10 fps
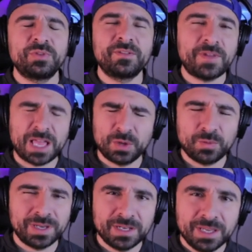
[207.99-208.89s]

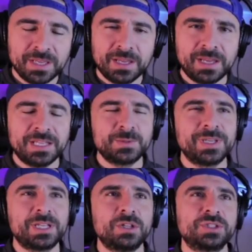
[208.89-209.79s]
reevaluate as we
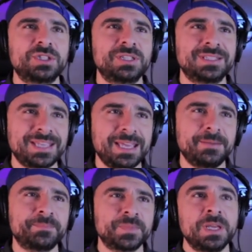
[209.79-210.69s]
get closer to the
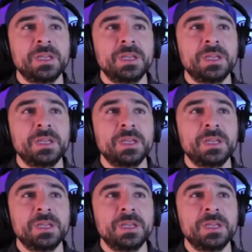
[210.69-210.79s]
game.